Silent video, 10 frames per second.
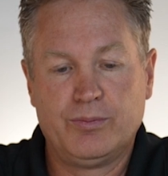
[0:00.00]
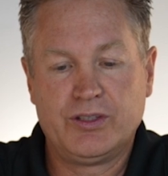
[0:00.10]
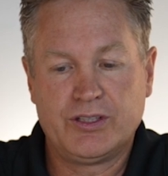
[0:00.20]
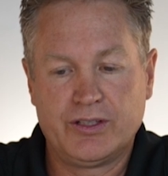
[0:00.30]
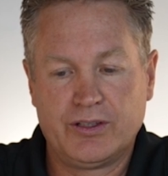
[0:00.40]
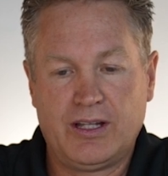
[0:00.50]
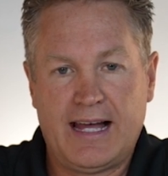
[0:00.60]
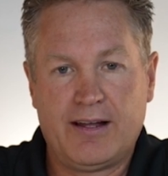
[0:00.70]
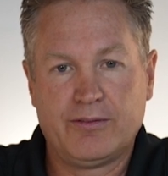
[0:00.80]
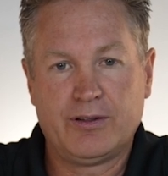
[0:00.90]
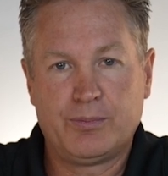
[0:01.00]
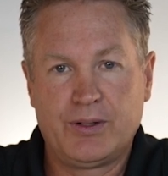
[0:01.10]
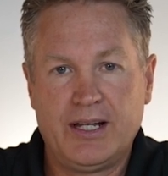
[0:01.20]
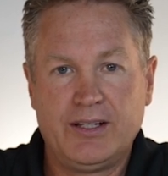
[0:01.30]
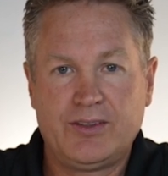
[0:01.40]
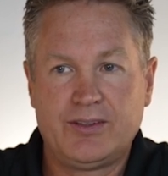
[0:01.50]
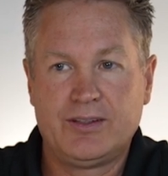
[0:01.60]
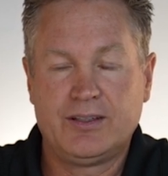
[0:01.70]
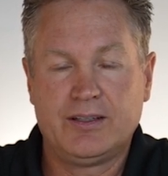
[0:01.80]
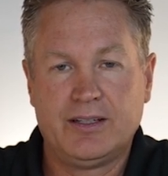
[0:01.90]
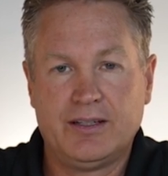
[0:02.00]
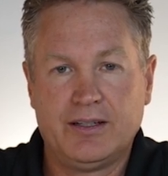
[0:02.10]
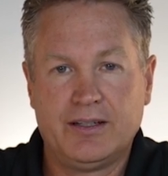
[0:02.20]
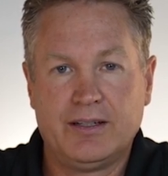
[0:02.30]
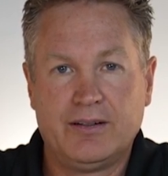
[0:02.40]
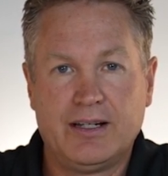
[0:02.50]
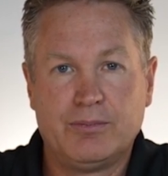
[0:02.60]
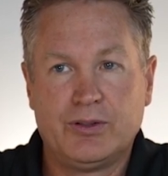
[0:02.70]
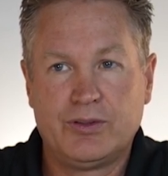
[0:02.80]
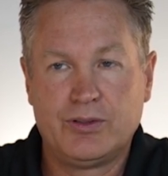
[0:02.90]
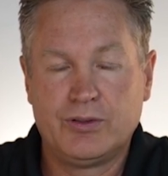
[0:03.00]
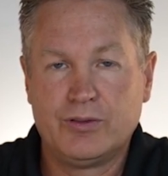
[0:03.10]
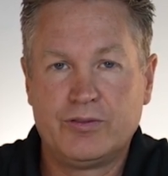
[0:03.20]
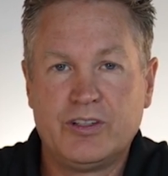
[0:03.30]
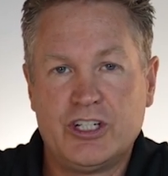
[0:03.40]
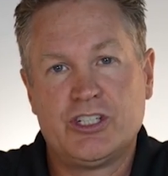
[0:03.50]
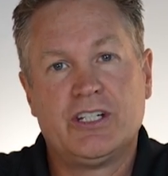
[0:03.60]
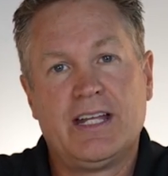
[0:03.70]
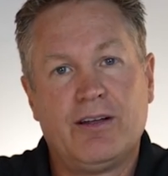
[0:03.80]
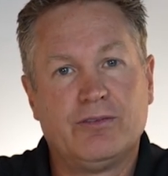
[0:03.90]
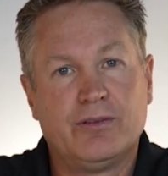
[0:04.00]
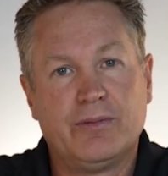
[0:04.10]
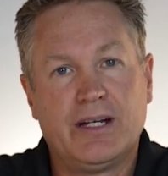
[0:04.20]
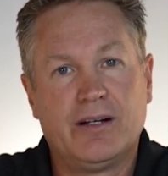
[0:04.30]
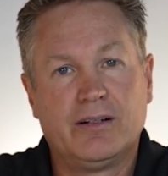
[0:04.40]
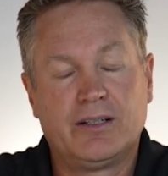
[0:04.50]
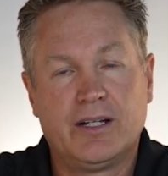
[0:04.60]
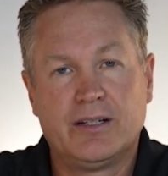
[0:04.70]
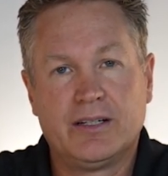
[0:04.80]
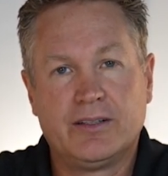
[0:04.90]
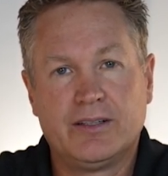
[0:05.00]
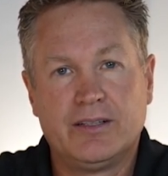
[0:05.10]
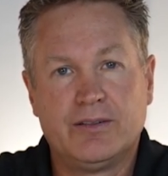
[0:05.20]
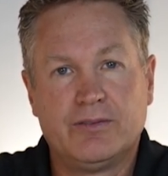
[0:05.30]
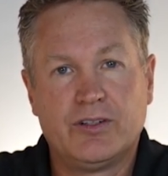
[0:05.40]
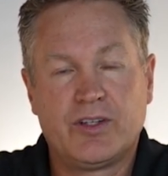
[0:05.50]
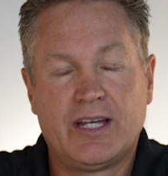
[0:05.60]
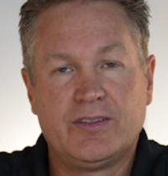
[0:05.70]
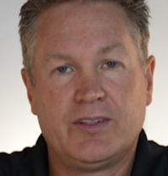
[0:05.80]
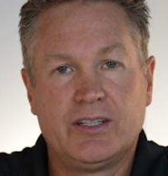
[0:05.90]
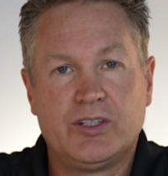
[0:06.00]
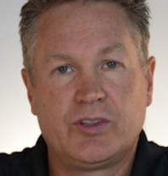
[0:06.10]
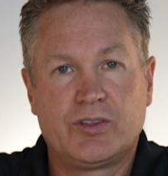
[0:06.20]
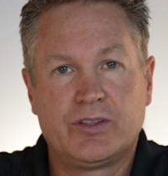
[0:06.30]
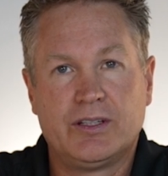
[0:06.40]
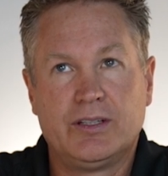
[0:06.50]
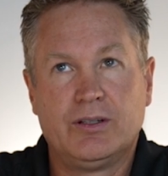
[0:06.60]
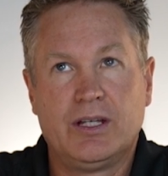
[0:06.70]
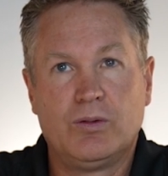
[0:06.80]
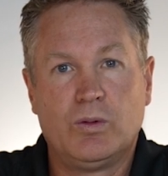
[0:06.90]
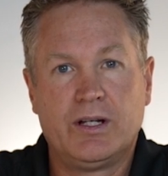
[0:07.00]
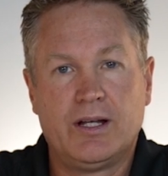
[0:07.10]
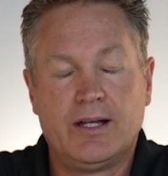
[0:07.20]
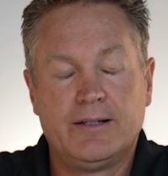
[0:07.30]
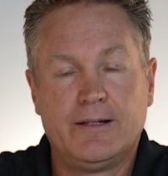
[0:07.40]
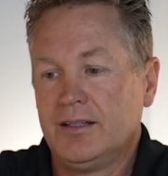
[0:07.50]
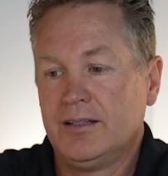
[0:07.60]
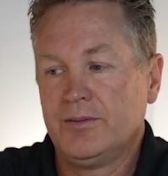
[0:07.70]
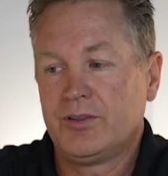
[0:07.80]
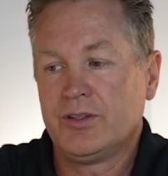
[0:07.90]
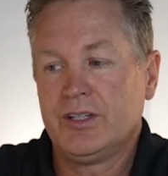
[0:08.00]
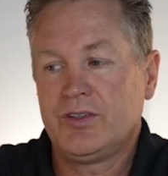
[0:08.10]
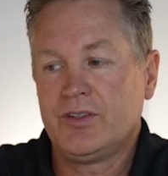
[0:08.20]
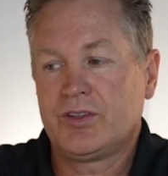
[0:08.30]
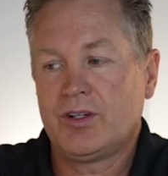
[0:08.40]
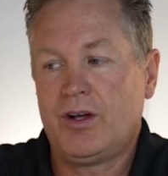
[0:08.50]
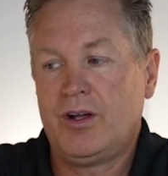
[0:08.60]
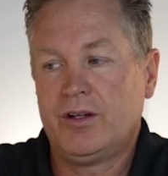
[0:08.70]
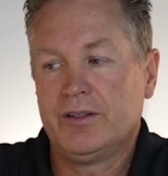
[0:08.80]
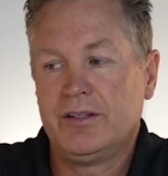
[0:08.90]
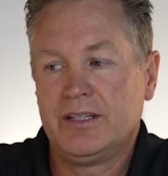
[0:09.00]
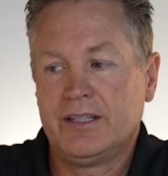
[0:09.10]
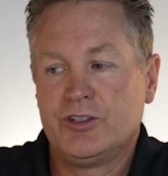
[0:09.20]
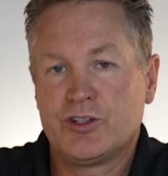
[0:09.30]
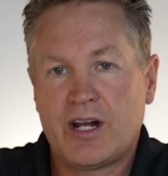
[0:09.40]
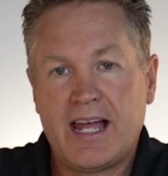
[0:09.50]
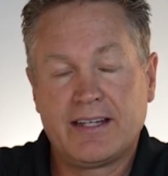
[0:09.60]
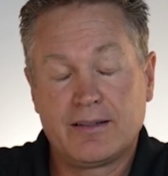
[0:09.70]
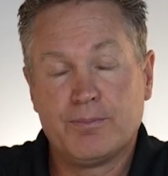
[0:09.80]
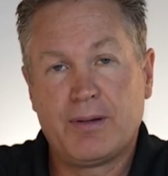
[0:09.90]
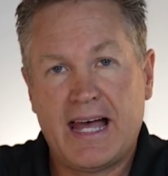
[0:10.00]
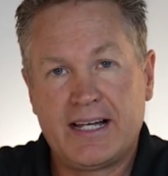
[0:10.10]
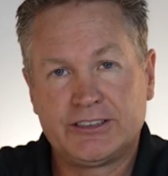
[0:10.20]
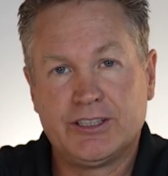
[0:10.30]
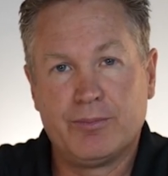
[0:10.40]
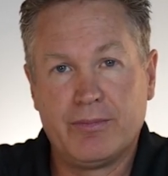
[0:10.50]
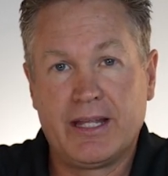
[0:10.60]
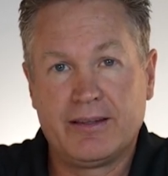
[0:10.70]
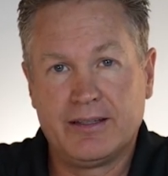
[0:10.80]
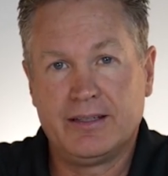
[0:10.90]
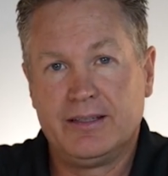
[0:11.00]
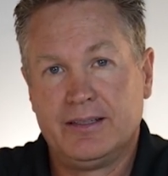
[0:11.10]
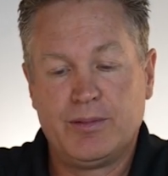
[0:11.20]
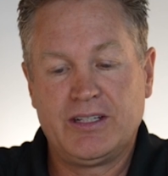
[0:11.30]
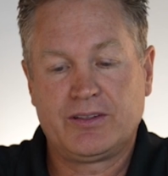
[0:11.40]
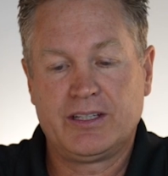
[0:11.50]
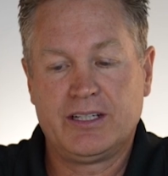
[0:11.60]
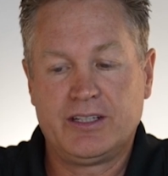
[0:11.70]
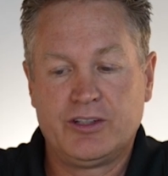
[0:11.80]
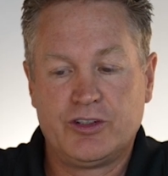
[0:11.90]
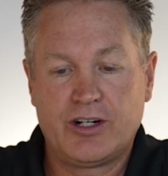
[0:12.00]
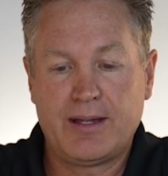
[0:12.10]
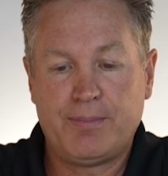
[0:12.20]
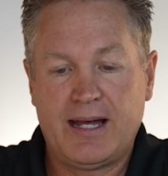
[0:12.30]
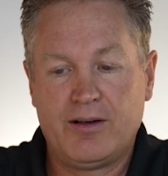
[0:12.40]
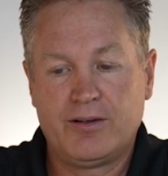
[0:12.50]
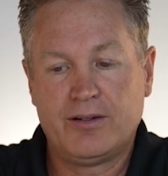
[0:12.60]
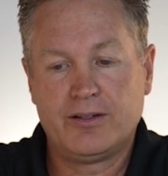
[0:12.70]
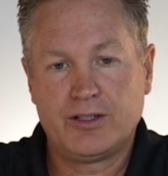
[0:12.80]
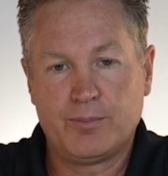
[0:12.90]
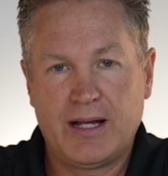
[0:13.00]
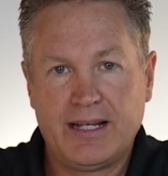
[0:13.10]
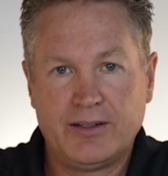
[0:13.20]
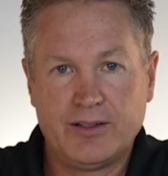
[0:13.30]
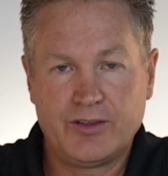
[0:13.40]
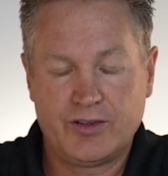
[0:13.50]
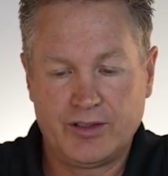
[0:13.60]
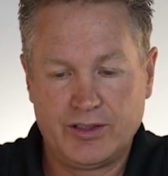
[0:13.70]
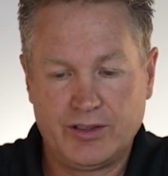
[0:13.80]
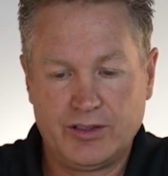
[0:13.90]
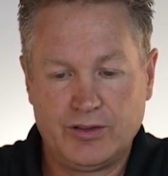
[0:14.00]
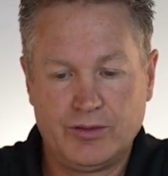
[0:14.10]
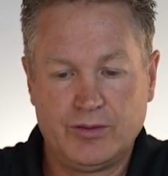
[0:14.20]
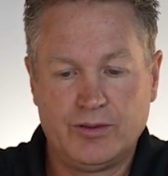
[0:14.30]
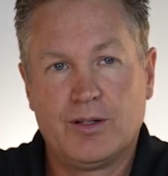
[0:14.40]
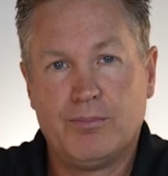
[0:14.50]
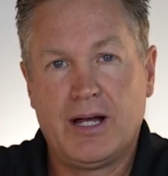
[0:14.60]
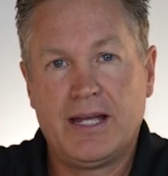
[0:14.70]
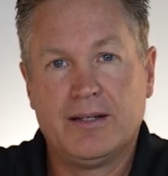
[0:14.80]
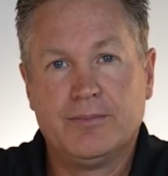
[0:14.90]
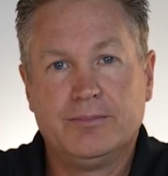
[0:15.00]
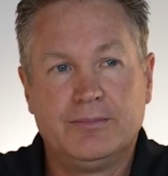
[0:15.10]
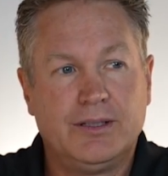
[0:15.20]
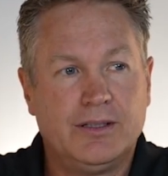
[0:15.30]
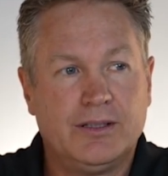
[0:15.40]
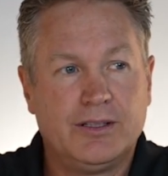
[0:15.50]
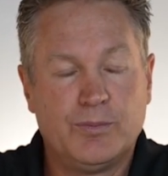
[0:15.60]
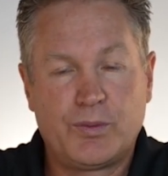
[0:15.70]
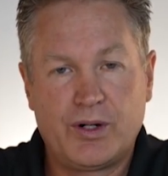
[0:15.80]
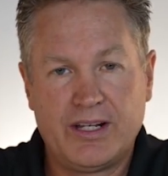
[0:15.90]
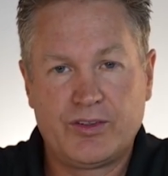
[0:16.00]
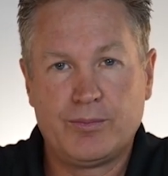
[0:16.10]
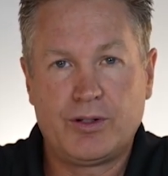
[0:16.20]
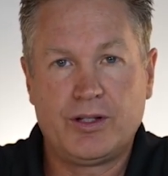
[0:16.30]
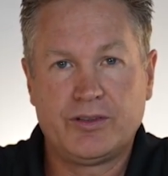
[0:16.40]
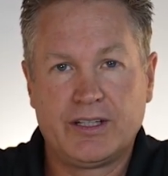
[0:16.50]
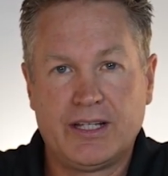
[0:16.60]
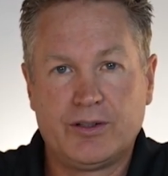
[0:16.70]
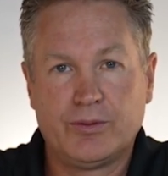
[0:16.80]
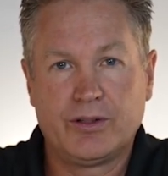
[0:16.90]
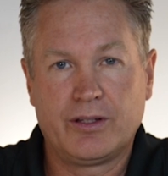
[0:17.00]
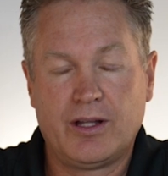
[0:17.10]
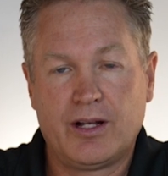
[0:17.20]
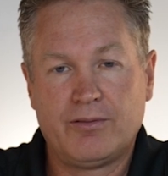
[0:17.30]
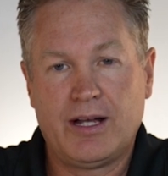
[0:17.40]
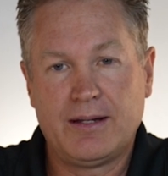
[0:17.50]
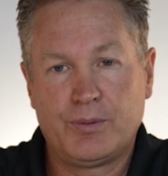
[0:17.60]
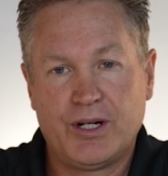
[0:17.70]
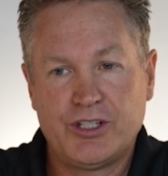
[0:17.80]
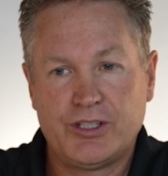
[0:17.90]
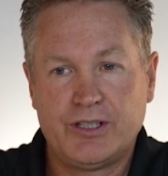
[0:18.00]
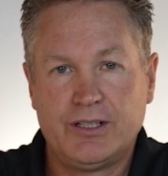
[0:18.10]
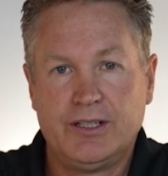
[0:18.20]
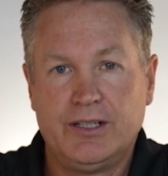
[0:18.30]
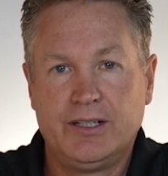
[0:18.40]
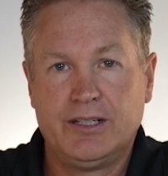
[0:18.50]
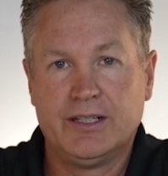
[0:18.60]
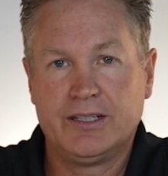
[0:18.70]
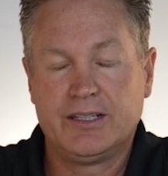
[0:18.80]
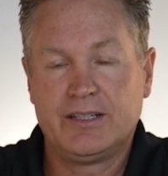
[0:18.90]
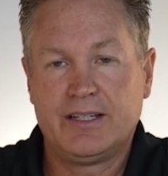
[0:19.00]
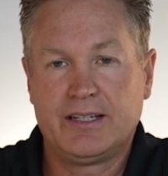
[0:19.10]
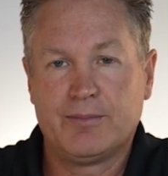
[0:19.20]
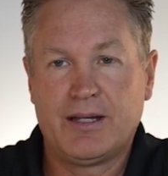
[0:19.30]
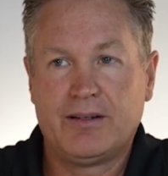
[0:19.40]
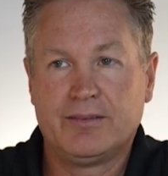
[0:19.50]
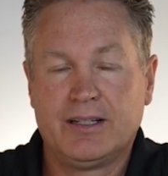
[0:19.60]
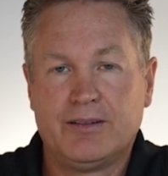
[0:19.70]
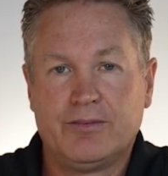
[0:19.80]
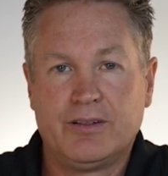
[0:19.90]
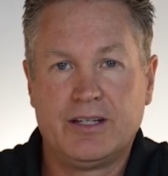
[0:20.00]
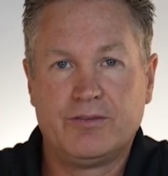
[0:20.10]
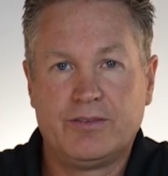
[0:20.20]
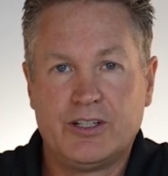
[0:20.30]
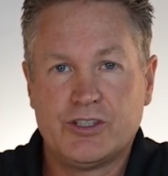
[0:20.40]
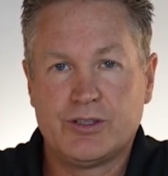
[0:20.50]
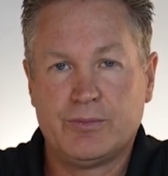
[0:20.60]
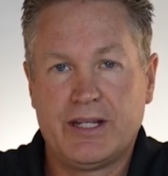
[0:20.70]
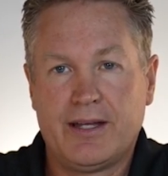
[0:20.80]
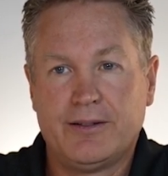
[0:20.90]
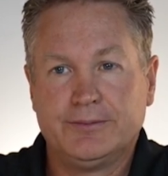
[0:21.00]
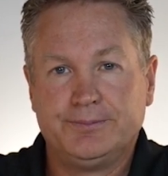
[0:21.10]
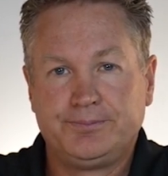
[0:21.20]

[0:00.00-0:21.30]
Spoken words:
material out of the press, and then they're able to finish it down from there and cut it into different size discs and whatnot. So this is called the dry compaction method. Basically, you get your dry powder and your binders, and you combine them, you press them all together with a lot of high pressure, and then you take them out and finish them down.